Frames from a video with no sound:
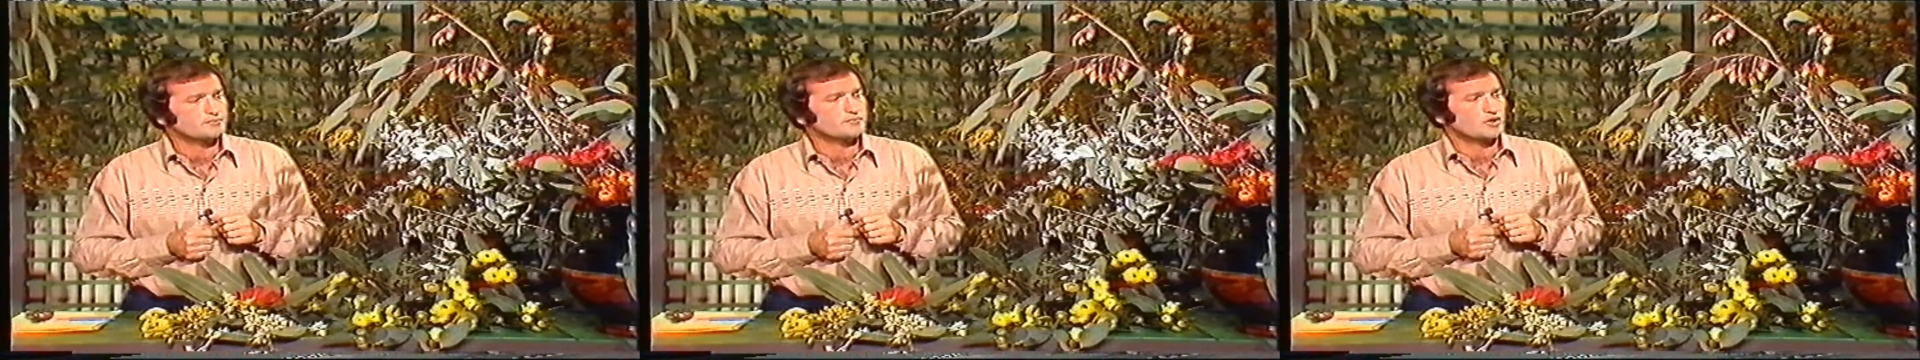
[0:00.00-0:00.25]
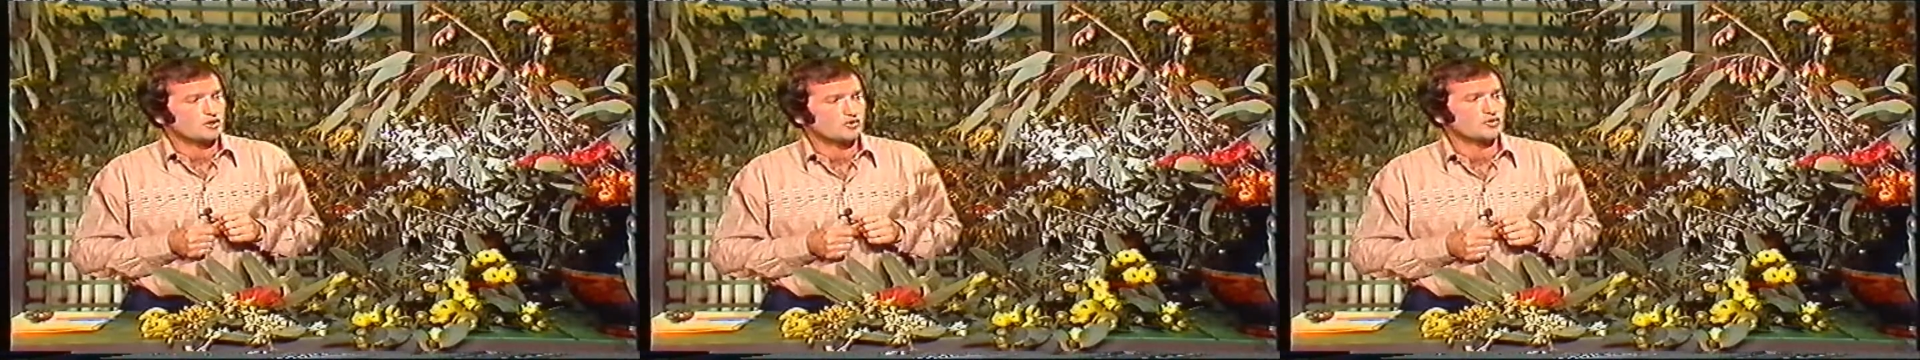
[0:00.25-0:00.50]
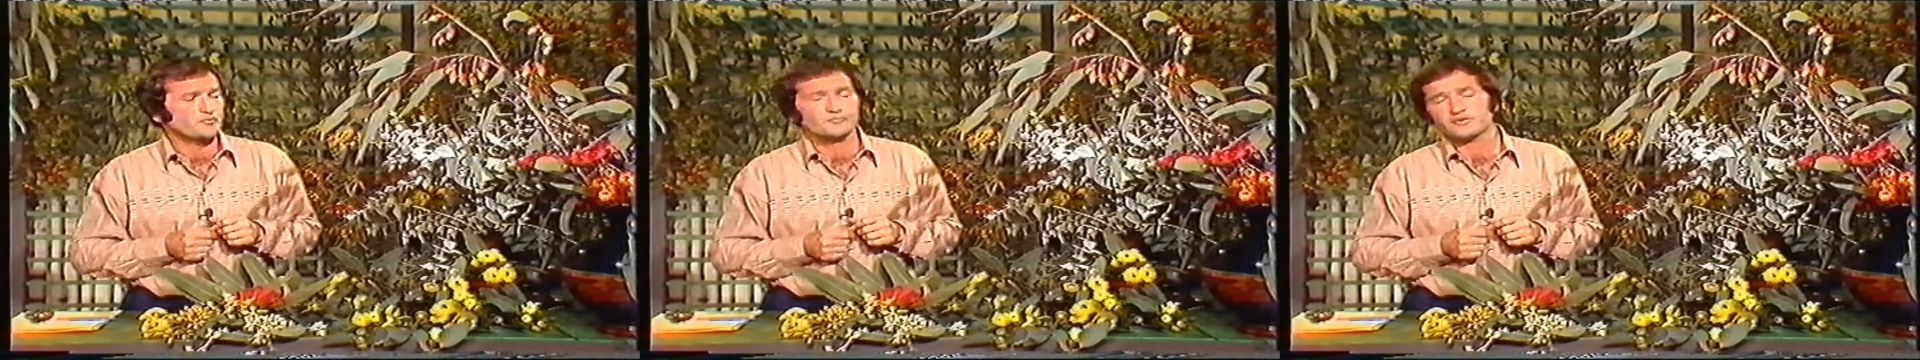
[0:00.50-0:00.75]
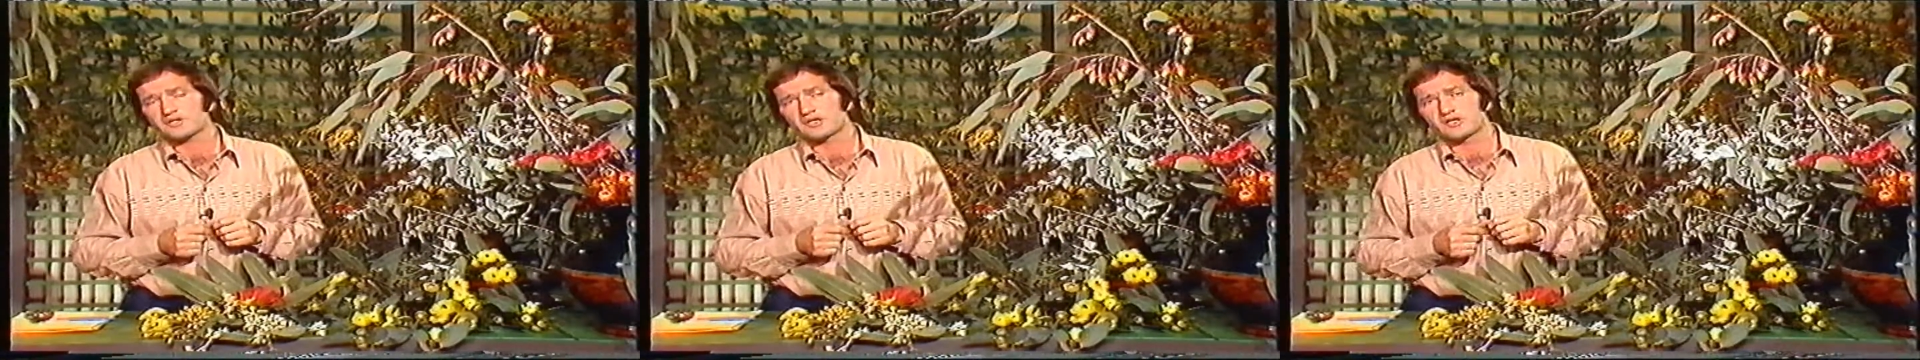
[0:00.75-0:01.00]
a lot
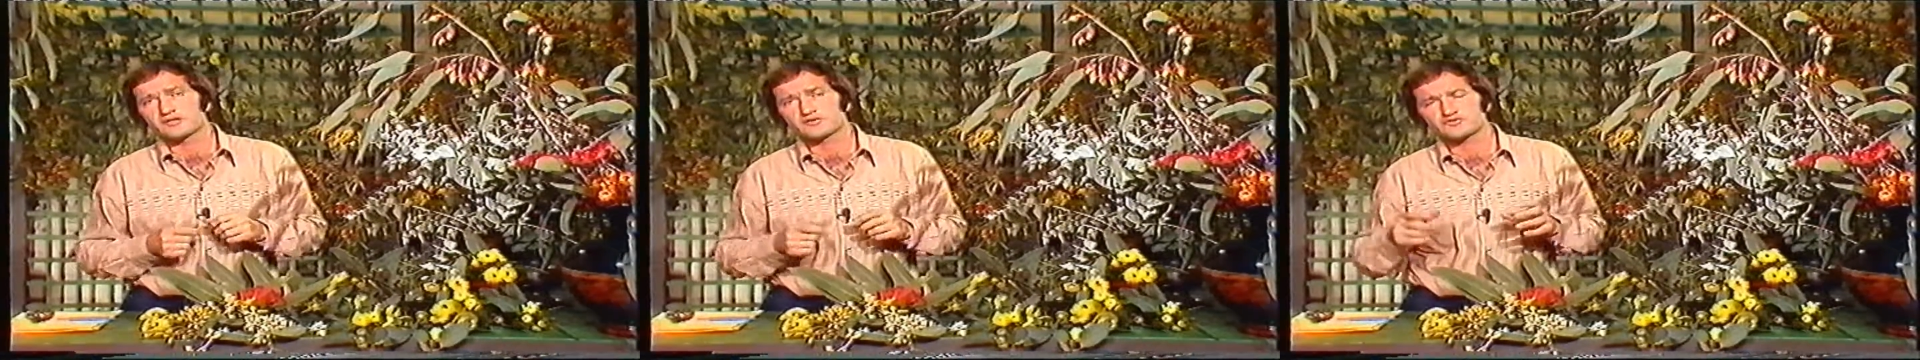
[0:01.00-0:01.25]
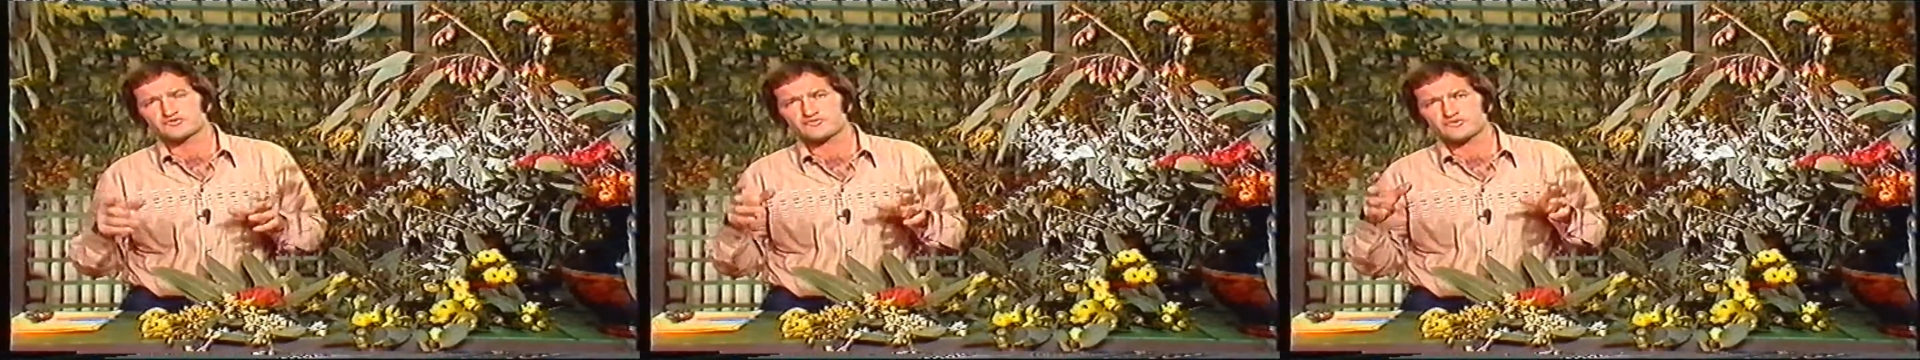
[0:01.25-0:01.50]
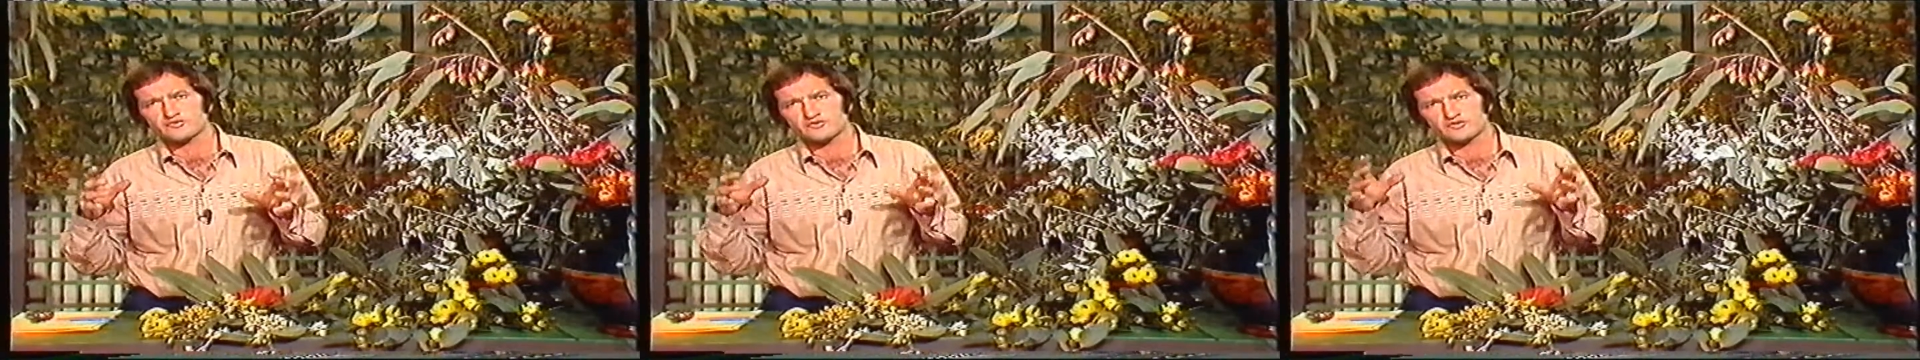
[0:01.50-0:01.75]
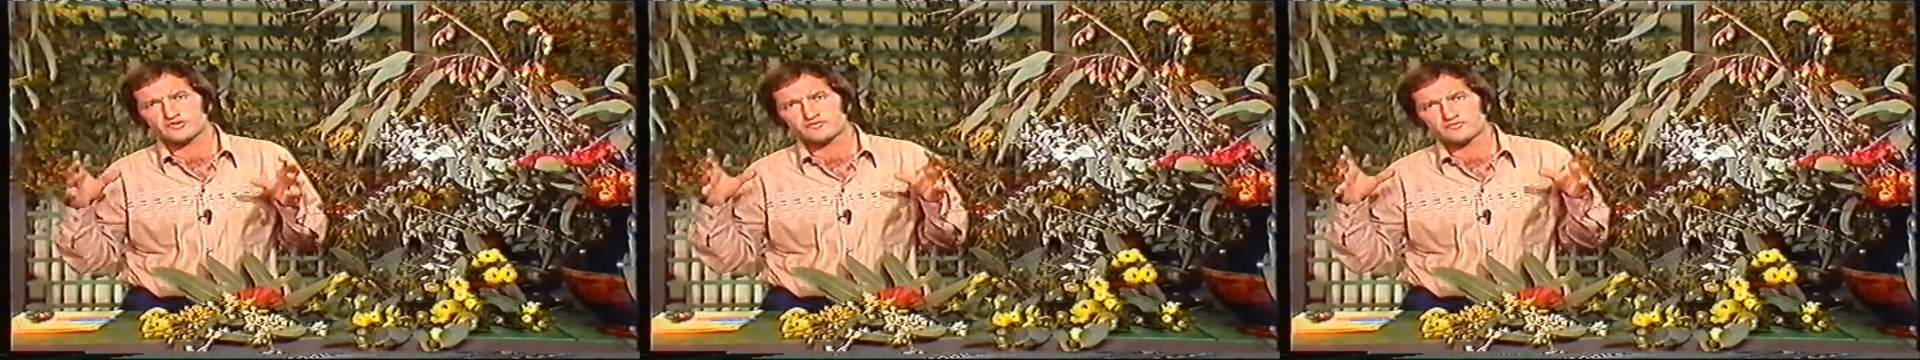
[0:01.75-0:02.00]
better.
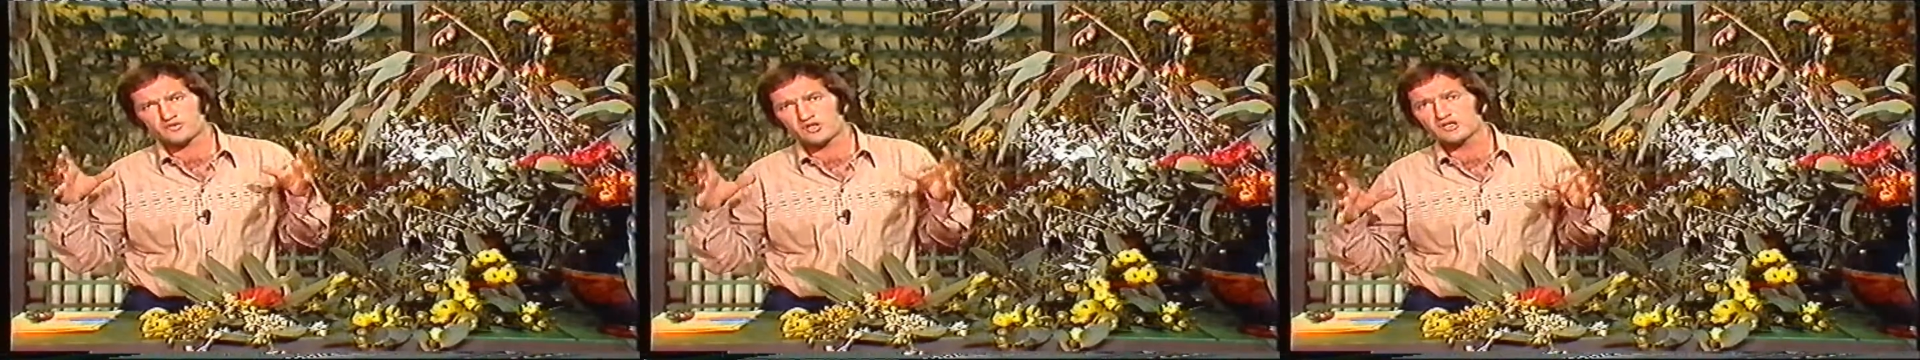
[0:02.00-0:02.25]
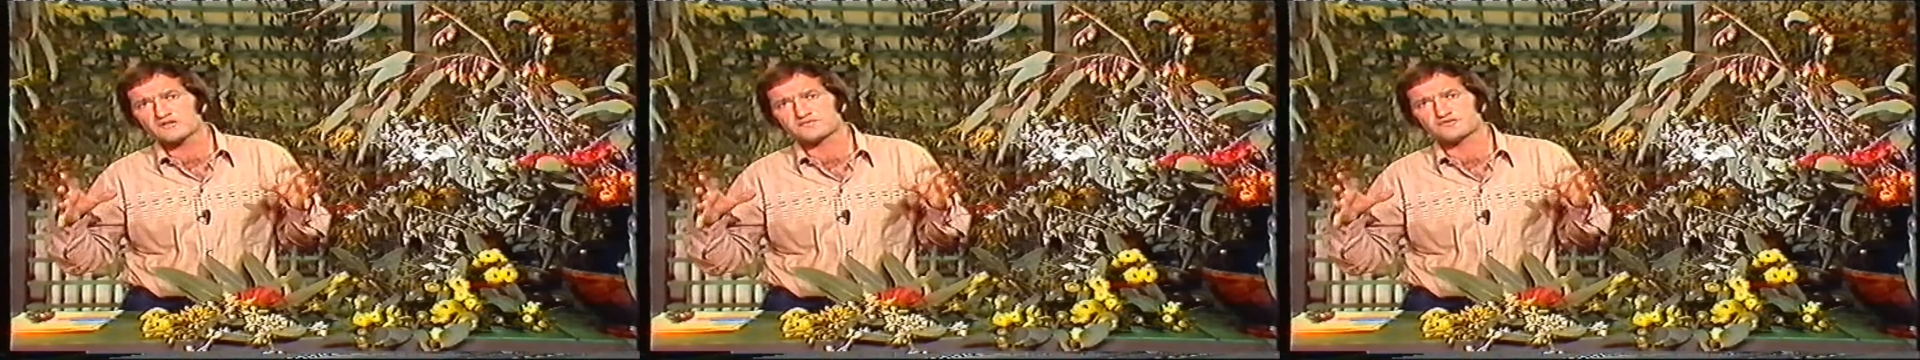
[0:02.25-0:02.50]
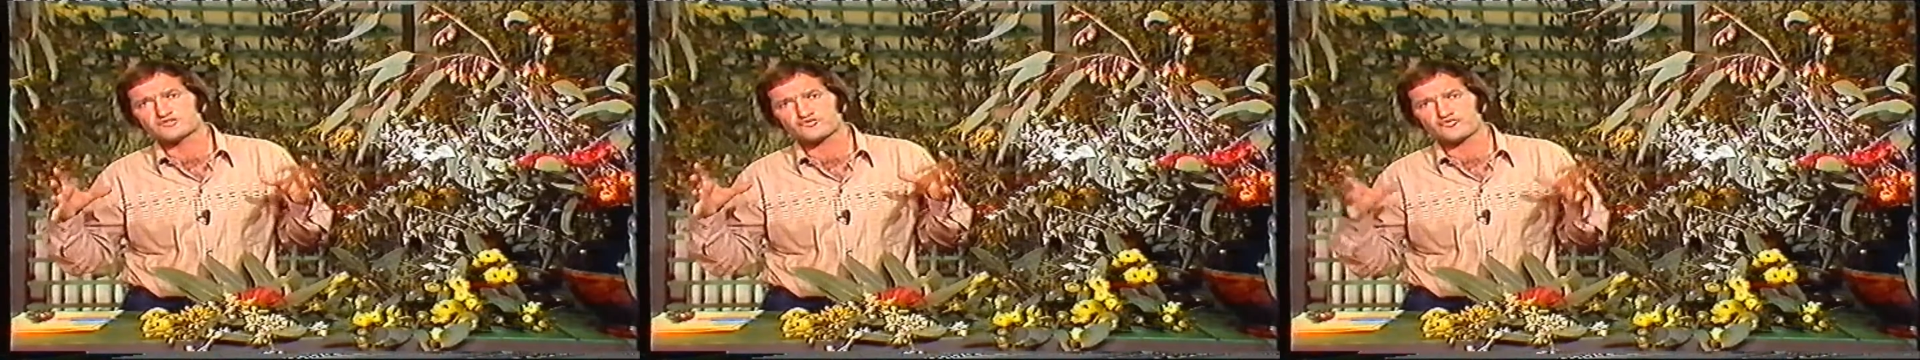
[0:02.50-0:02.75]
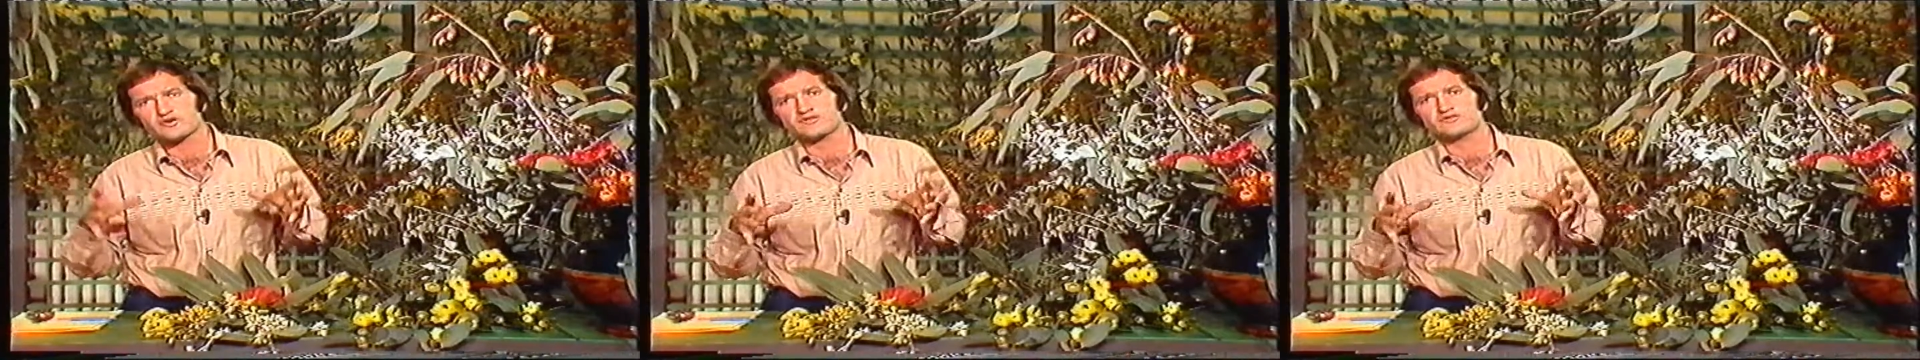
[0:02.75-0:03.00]
The leaves
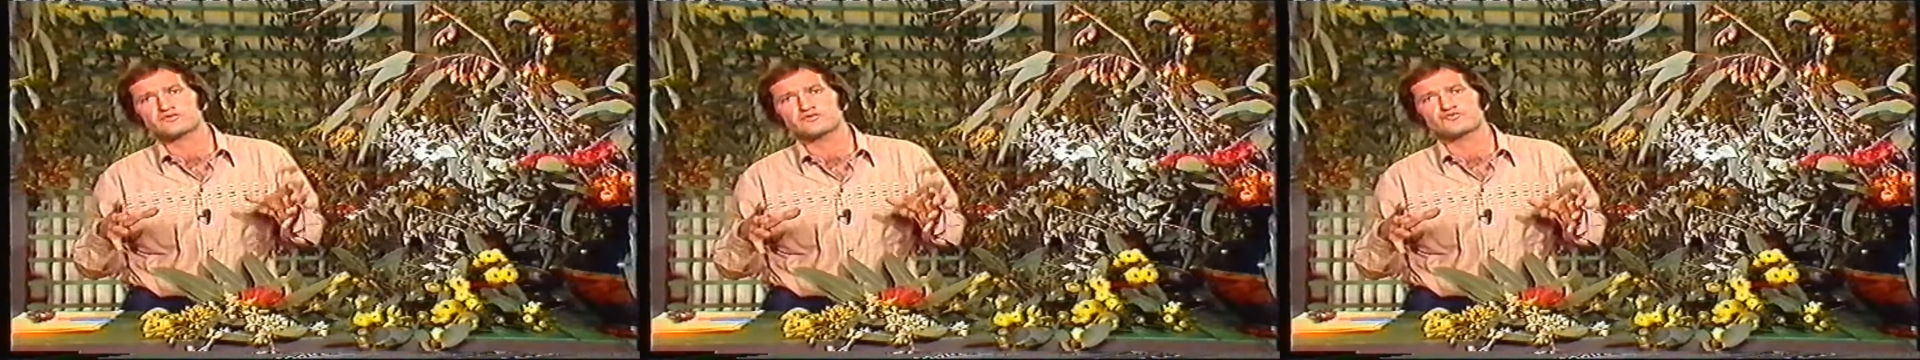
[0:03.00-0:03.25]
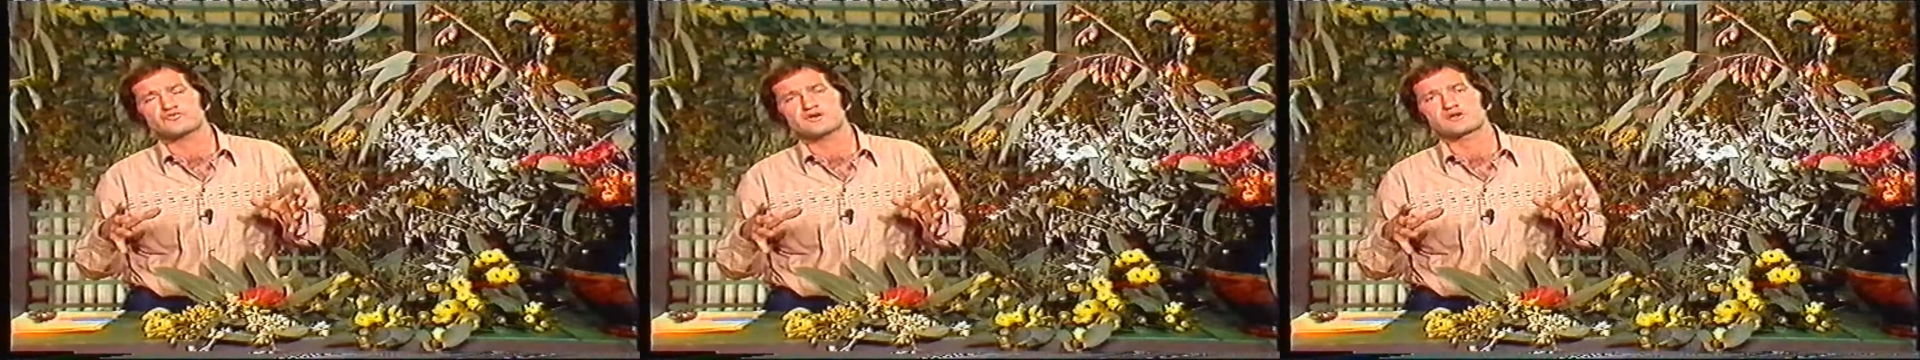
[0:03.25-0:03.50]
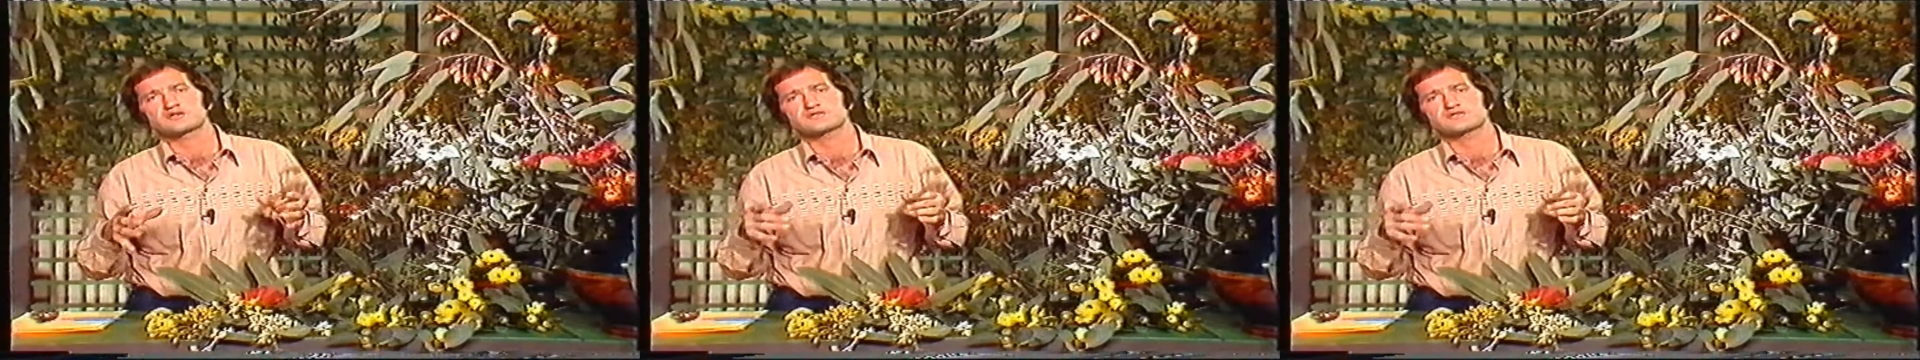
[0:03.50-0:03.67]
strengthen the trunk,